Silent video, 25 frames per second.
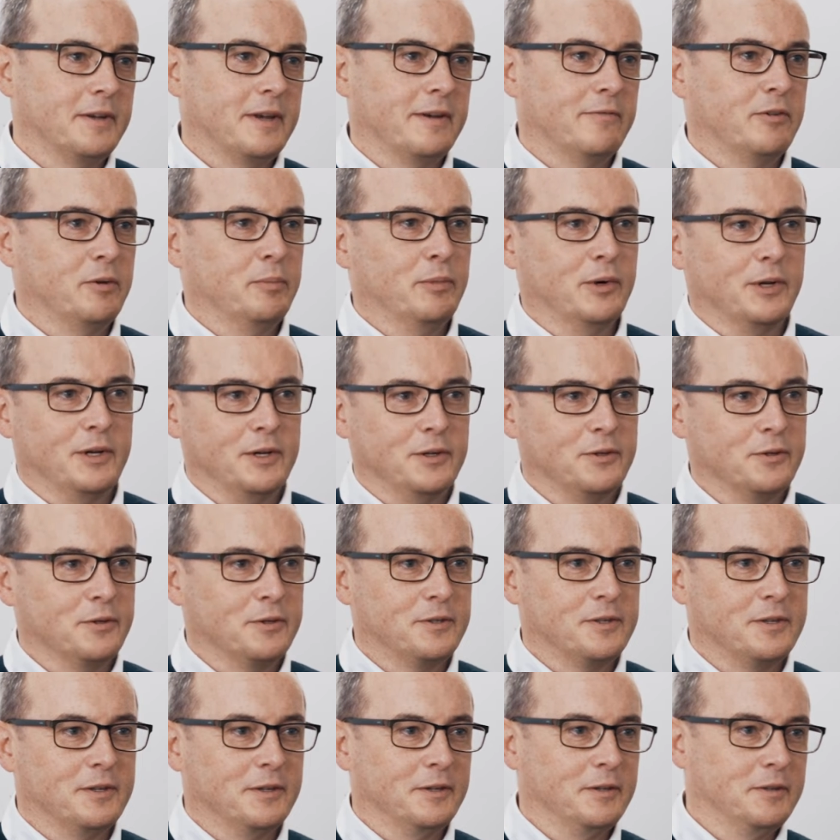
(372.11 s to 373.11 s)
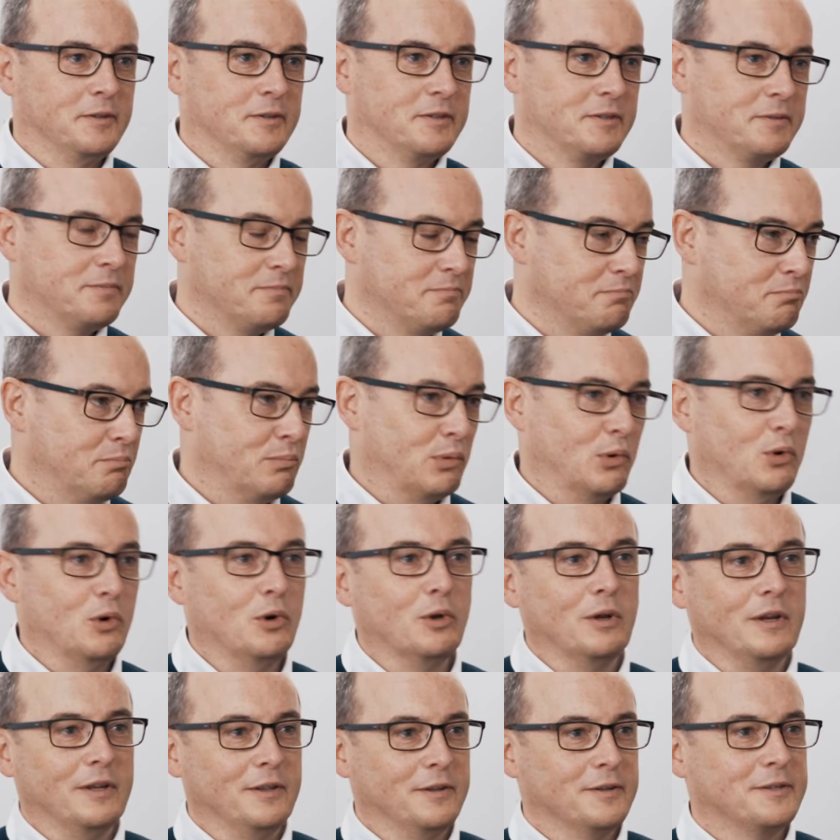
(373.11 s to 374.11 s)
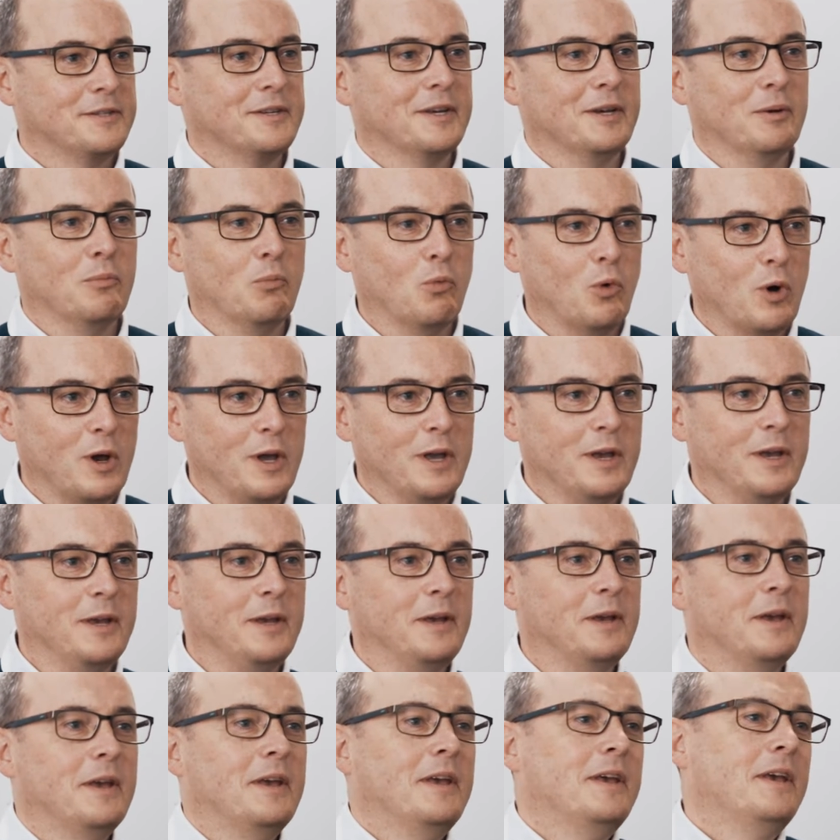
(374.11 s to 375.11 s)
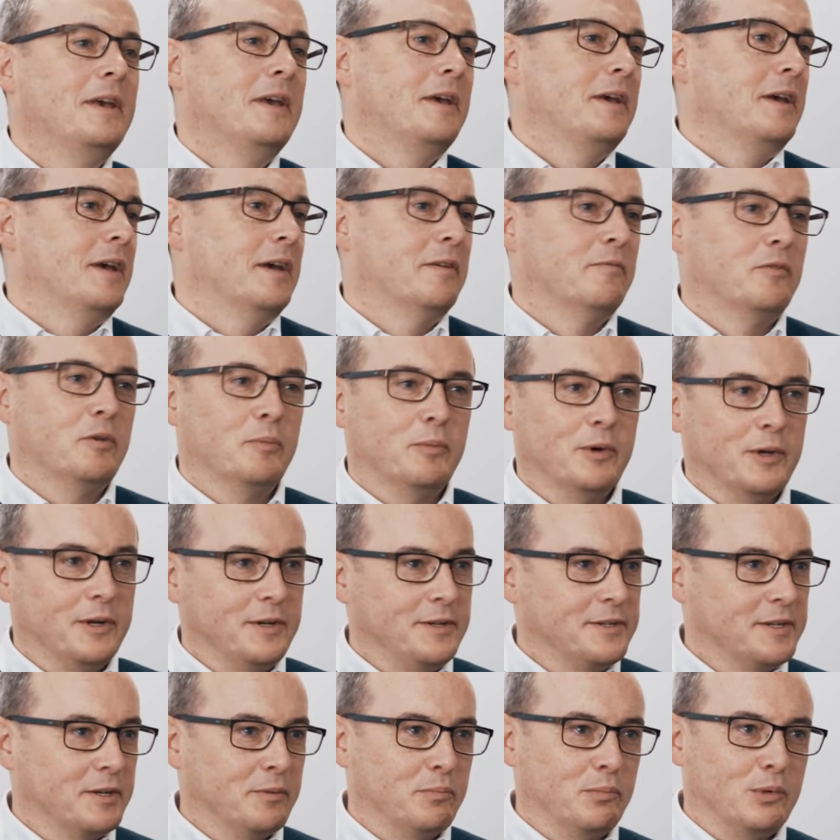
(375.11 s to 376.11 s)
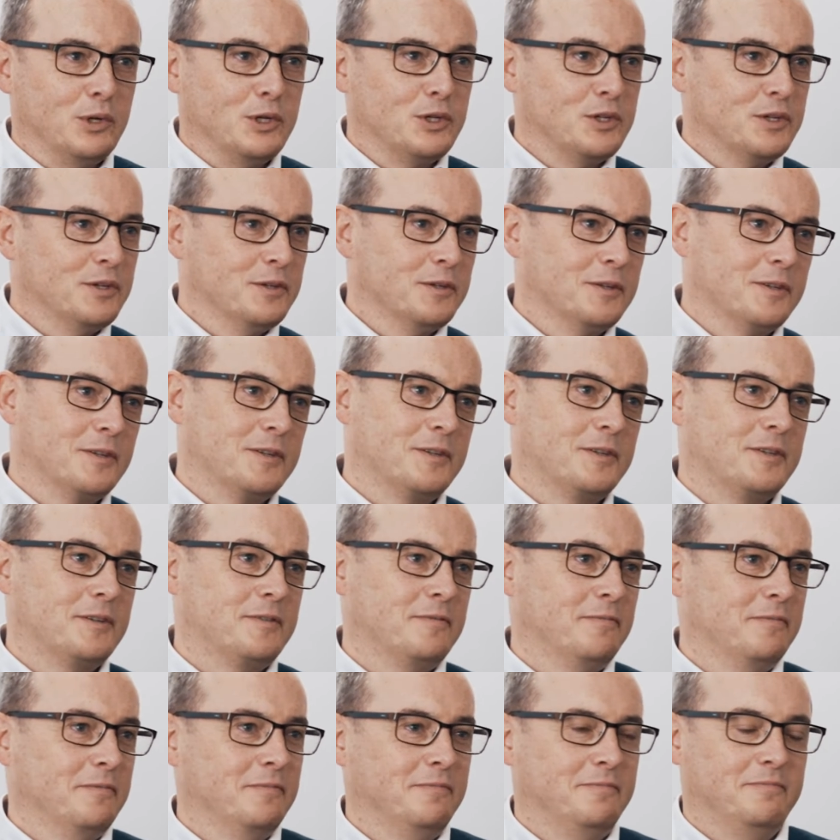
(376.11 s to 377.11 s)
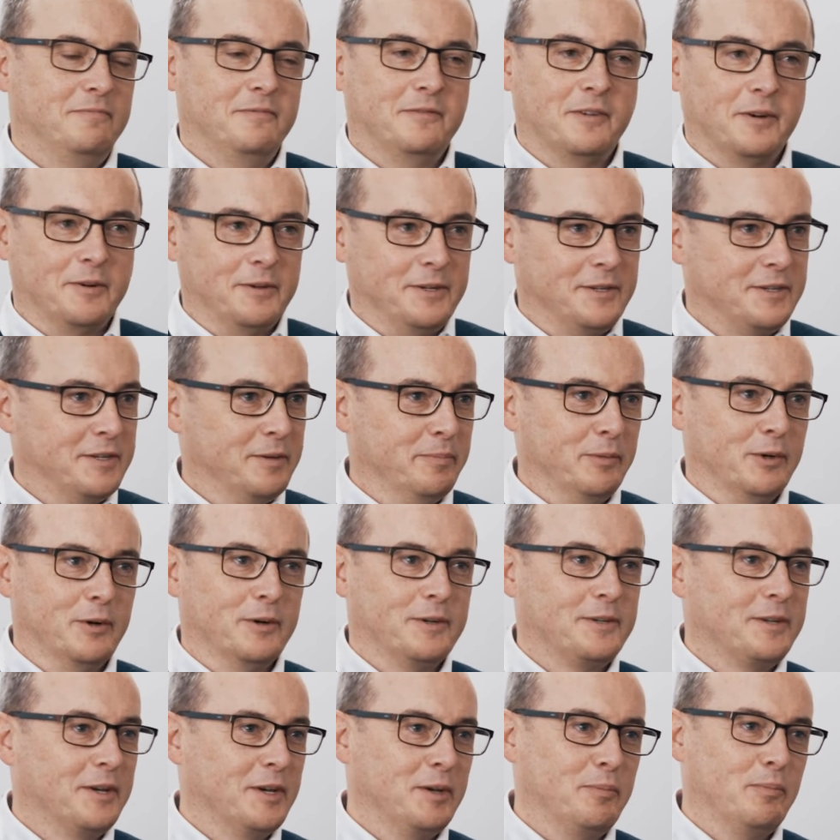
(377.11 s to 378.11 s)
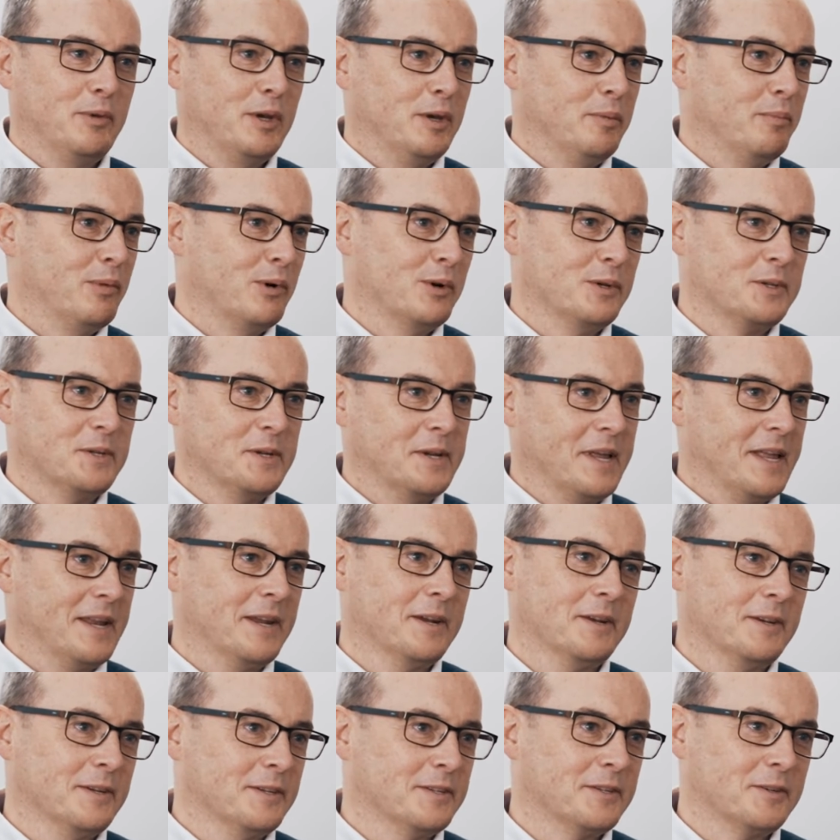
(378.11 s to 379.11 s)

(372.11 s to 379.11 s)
Everybody does things broadly the same way. Everybody's ambitious, very similar type A personalities.